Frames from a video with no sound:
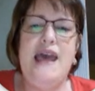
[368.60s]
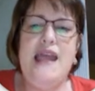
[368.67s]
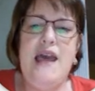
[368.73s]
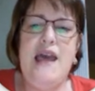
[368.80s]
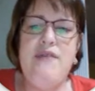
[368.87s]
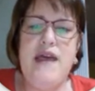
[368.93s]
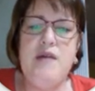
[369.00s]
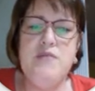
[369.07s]
and
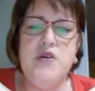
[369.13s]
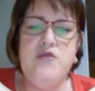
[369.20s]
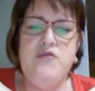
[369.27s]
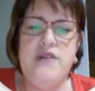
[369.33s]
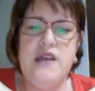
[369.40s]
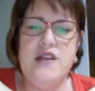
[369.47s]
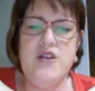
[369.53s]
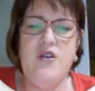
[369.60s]
have that
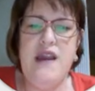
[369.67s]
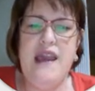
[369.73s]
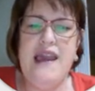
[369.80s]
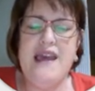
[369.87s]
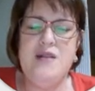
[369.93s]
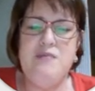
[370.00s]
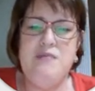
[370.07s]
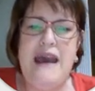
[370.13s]
movie in your
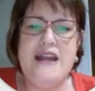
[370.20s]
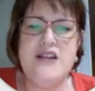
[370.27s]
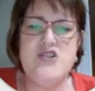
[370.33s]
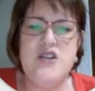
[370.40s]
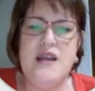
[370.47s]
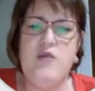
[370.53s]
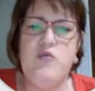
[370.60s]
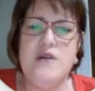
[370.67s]
head
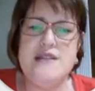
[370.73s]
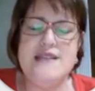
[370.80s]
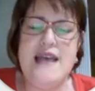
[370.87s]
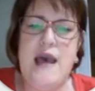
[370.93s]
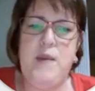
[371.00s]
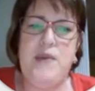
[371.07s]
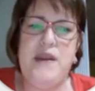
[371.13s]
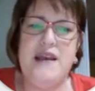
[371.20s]
imagining what's
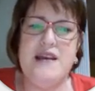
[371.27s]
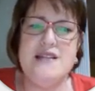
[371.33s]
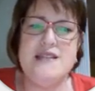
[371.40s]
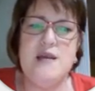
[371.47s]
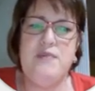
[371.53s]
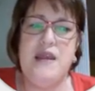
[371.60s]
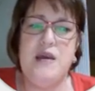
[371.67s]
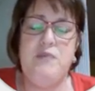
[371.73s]
happening. Is
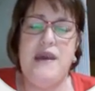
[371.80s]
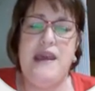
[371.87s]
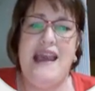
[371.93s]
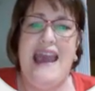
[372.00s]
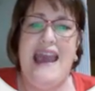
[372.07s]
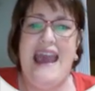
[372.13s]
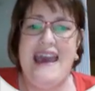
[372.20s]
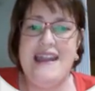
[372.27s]
something
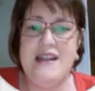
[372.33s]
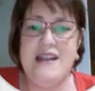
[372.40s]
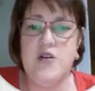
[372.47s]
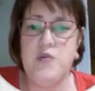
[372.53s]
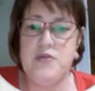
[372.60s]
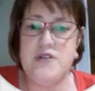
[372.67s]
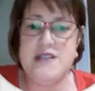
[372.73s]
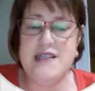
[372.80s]
being added
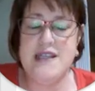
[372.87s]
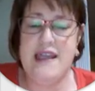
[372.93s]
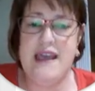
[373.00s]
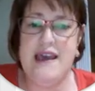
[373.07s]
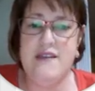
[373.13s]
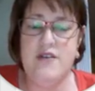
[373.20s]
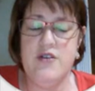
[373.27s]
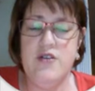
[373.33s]
or put
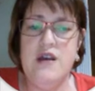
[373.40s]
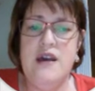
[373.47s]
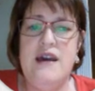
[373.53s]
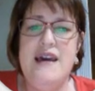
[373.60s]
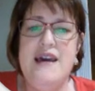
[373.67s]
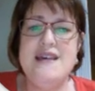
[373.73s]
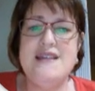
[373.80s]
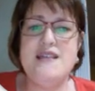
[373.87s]
together?
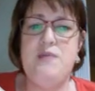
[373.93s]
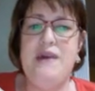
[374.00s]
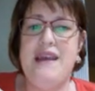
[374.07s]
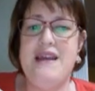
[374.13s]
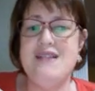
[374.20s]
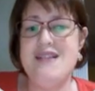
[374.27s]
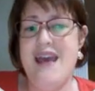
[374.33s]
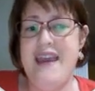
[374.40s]
Is it
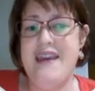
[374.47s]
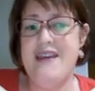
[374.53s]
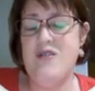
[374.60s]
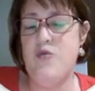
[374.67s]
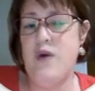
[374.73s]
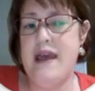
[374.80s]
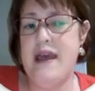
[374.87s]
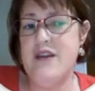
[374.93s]
being taken
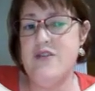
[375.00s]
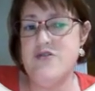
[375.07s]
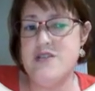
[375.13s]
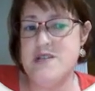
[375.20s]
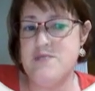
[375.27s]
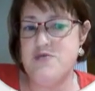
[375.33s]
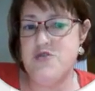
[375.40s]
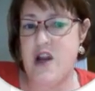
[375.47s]
away or
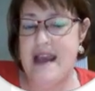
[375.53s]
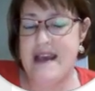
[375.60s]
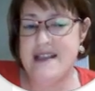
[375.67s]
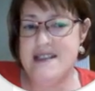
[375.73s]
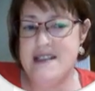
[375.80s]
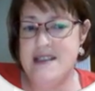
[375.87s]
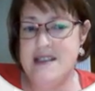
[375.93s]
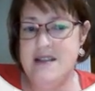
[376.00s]

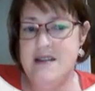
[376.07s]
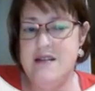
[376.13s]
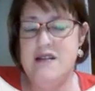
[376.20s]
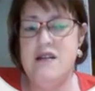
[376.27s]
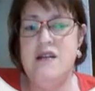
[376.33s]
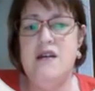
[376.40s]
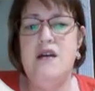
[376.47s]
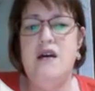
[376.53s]
subtracted?
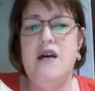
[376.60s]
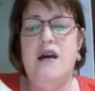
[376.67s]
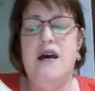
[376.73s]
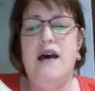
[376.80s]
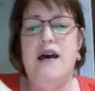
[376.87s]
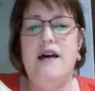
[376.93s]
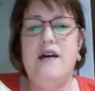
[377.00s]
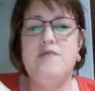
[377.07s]

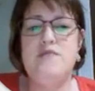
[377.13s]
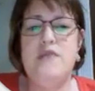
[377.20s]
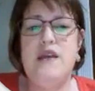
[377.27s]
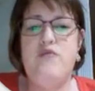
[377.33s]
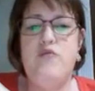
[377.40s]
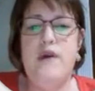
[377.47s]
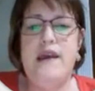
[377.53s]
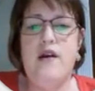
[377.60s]

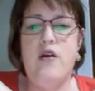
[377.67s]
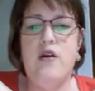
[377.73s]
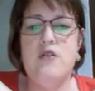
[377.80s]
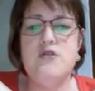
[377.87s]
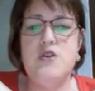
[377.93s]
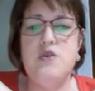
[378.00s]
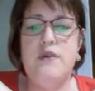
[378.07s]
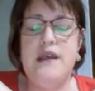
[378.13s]
If we
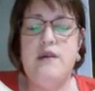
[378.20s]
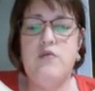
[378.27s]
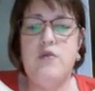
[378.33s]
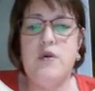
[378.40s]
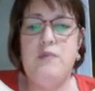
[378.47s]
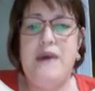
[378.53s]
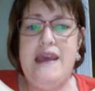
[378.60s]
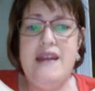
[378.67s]
are doing
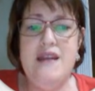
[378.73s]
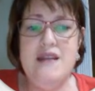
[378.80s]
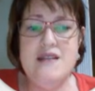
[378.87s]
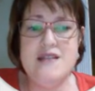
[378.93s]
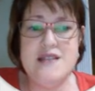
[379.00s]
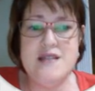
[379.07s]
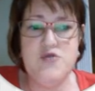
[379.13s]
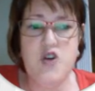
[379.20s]

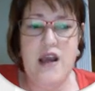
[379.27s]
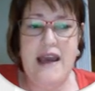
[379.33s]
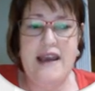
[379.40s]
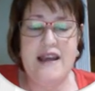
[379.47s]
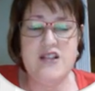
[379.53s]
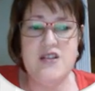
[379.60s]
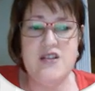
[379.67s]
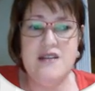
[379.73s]
repeated
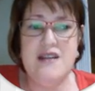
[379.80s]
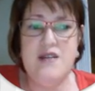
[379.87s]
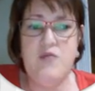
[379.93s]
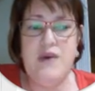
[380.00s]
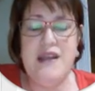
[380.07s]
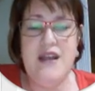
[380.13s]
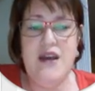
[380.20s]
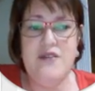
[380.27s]
subtraction, then
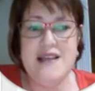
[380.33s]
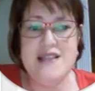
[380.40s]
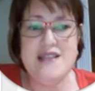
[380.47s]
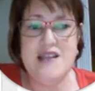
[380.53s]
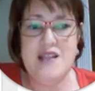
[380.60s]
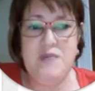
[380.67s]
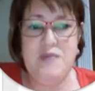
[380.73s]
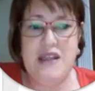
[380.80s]
we know that's
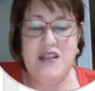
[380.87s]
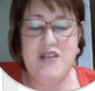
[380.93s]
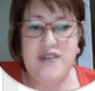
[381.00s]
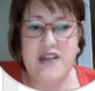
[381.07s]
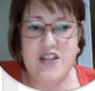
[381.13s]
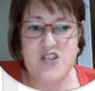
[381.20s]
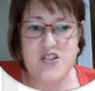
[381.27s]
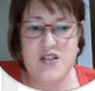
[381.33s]
going to be
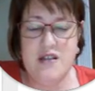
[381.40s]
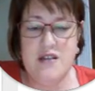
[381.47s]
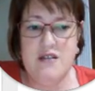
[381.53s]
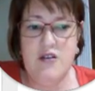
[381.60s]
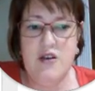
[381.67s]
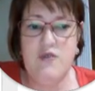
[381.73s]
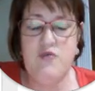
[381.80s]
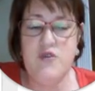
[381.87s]

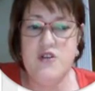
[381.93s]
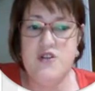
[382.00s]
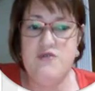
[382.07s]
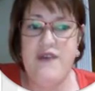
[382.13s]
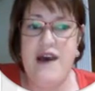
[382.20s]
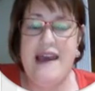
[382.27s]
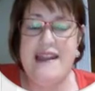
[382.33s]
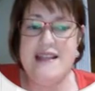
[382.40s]
division. If we're
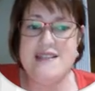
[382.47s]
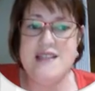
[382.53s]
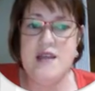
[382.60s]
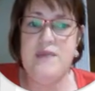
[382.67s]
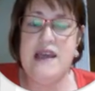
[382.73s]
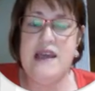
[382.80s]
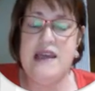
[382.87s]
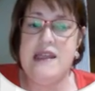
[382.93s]
dividing
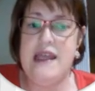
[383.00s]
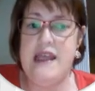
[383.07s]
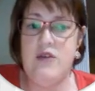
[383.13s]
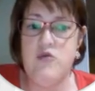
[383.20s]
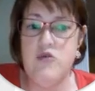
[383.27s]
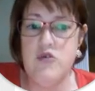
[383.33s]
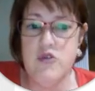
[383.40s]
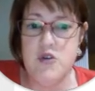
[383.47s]
something into
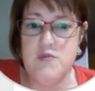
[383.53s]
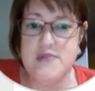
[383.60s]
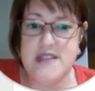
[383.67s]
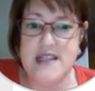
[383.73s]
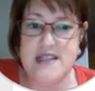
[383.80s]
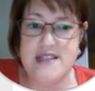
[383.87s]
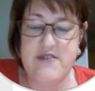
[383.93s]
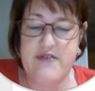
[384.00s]
equal groups,
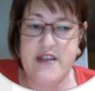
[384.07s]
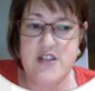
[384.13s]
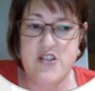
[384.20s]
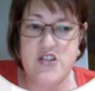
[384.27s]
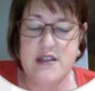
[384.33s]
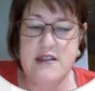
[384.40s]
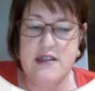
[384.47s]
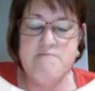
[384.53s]
that's
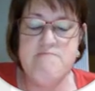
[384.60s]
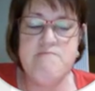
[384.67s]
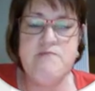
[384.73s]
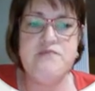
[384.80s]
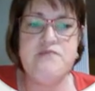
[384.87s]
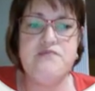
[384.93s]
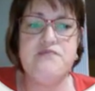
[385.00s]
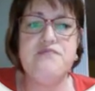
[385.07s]
division.
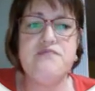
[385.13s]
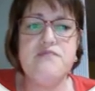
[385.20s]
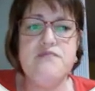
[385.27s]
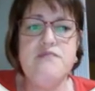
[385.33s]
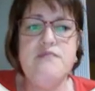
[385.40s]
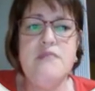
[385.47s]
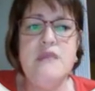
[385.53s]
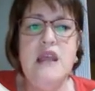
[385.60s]

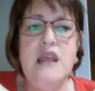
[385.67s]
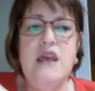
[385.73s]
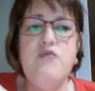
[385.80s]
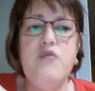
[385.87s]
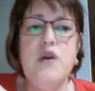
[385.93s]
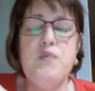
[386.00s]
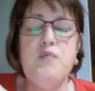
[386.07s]
If we